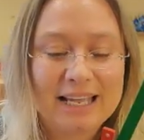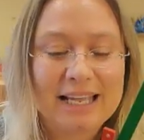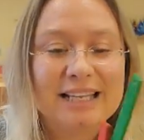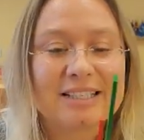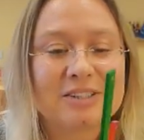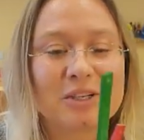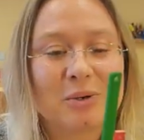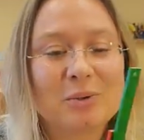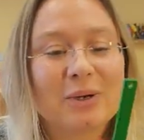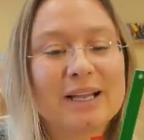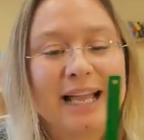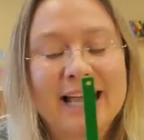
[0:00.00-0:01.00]
So
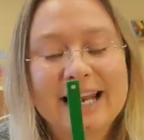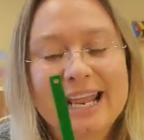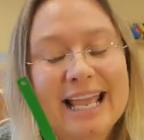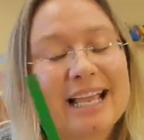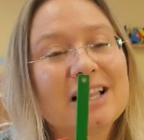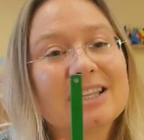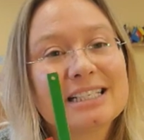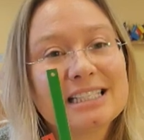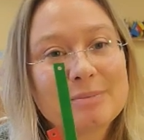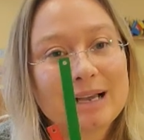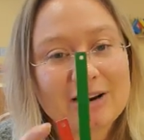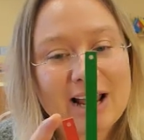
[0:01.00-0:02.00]
an angle is
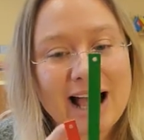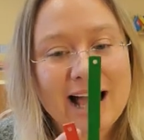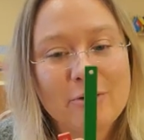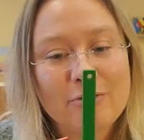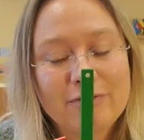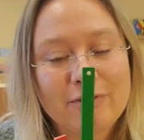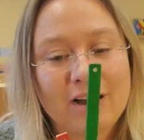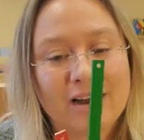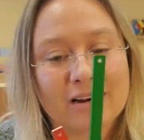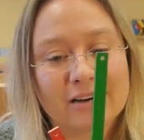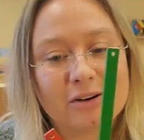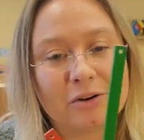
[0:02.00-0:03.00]
about how
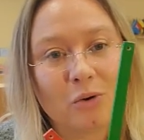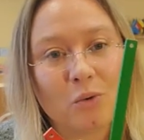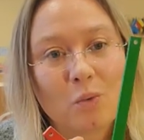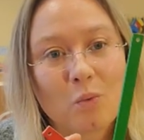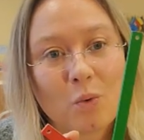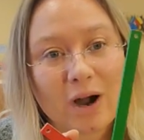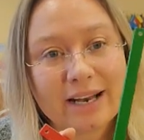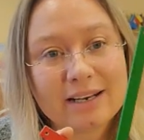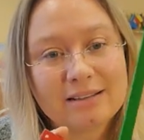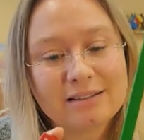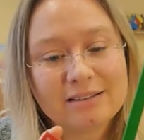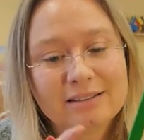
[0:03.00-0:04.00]
far one
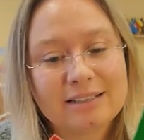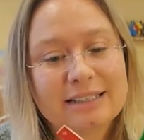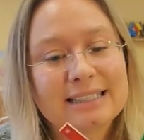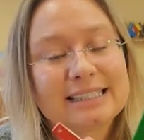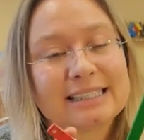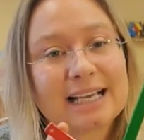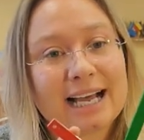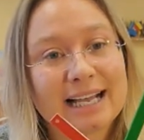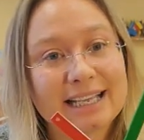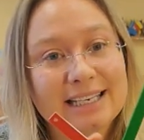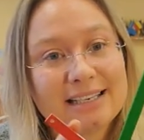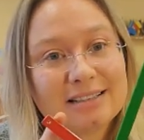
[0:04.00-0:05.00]

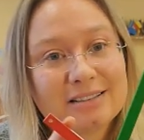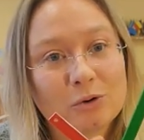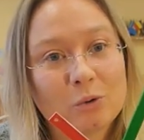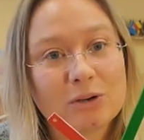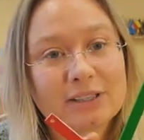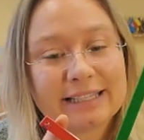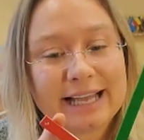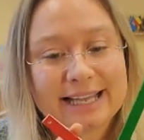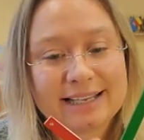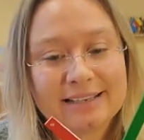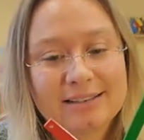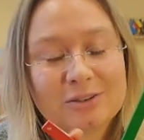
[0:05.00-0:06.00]
side or
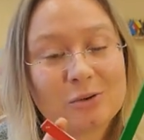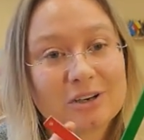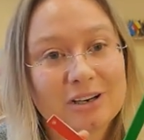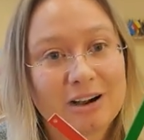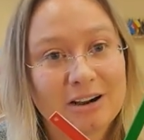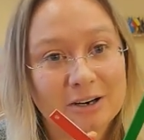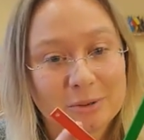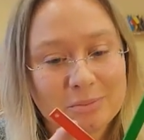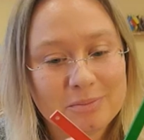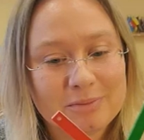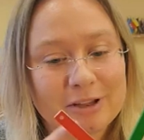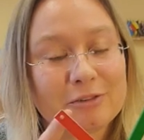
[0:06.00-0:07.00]
leg or arm,
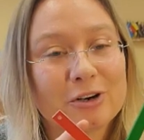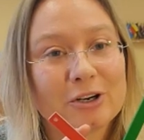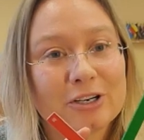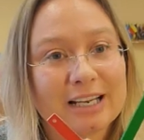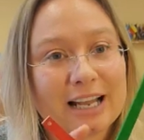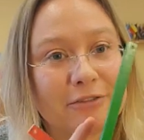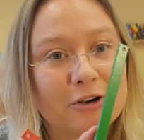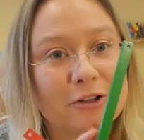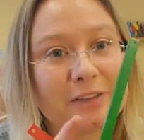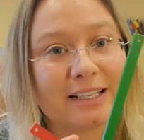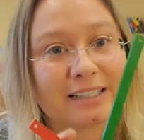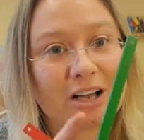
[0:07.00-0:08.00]
I've heard
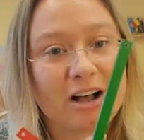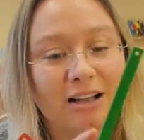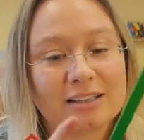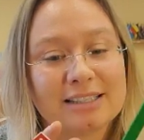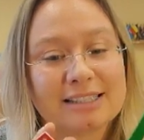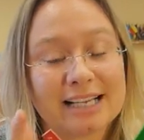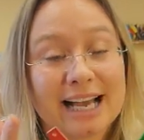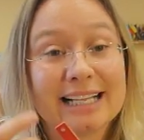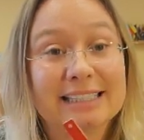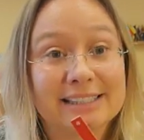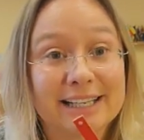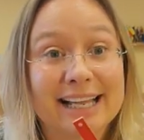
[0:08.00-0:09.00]
these called
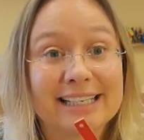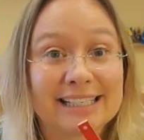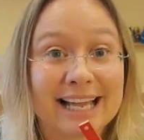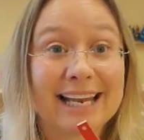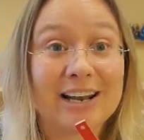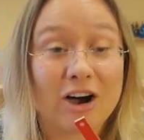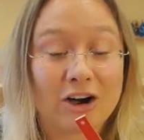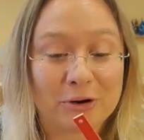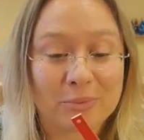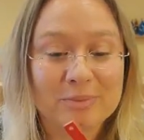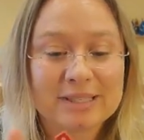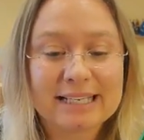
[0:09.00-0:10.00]
sides, legs, and
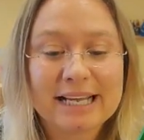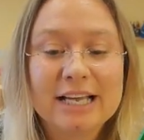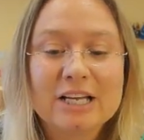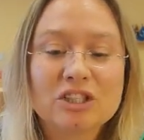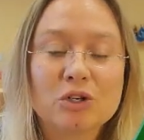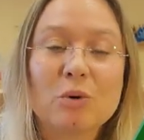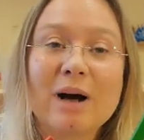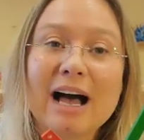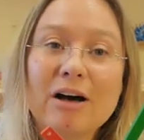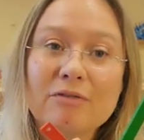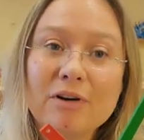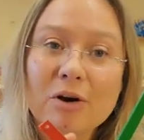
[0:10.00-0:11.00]
arms. So how
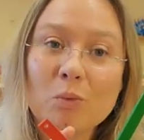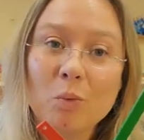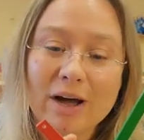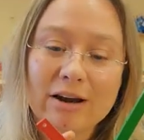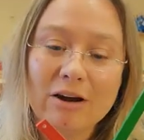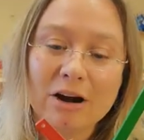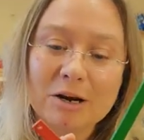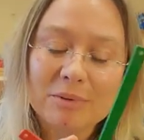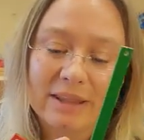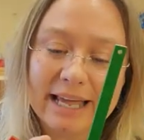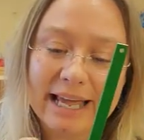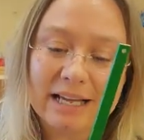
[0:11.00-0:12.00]
far one arm of
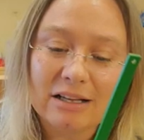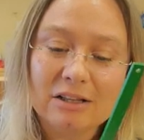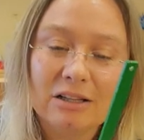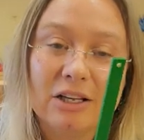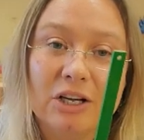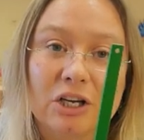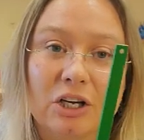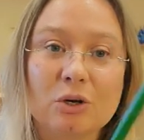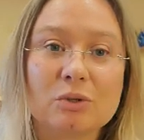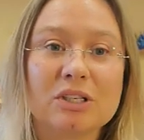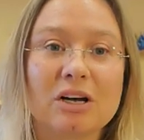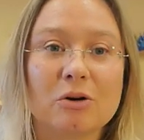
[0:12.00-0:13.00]
the angle
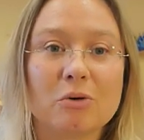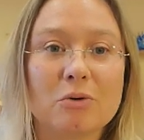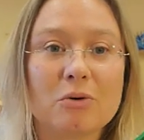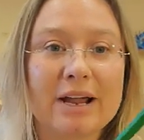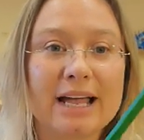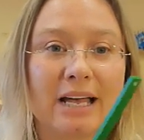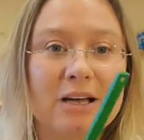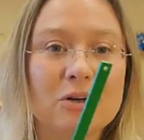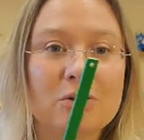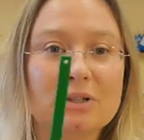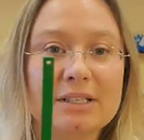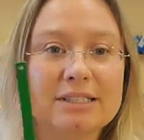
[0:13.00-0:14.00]
goes
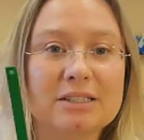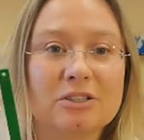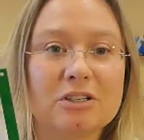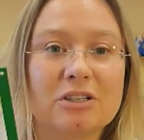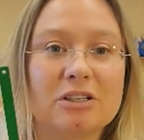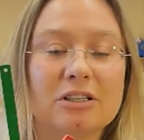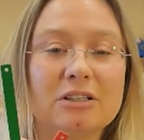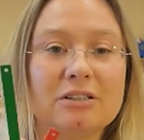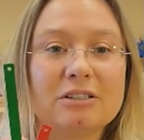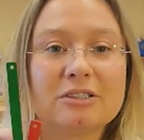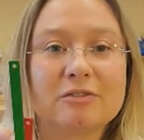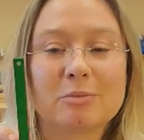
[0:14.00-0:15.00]
around the circle
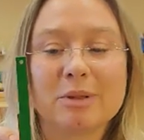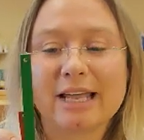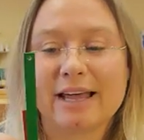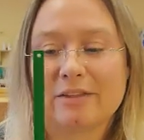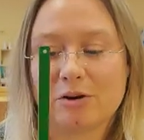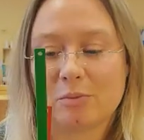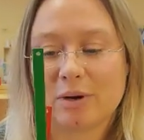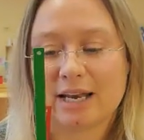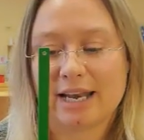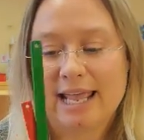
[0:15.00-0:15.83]
from the other one.